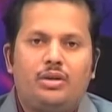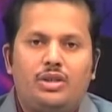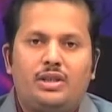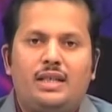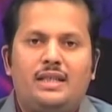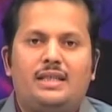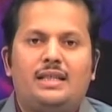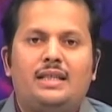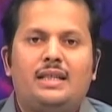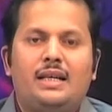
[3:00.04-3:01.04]

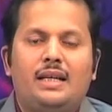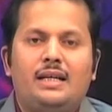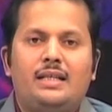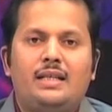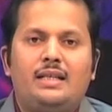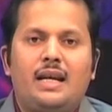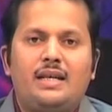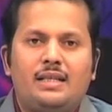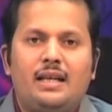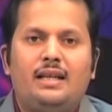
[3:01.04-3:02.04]
Consciousness is
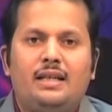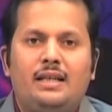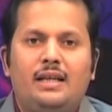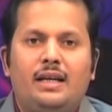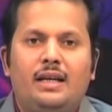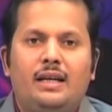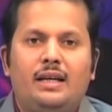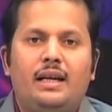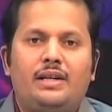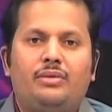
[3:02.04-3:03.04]
intentionally
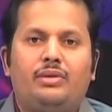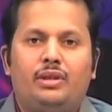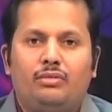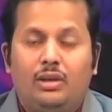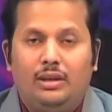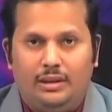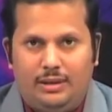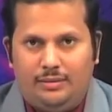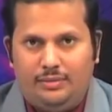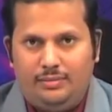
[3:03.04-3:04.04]
related with the
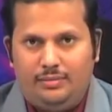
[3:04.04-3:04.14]
world.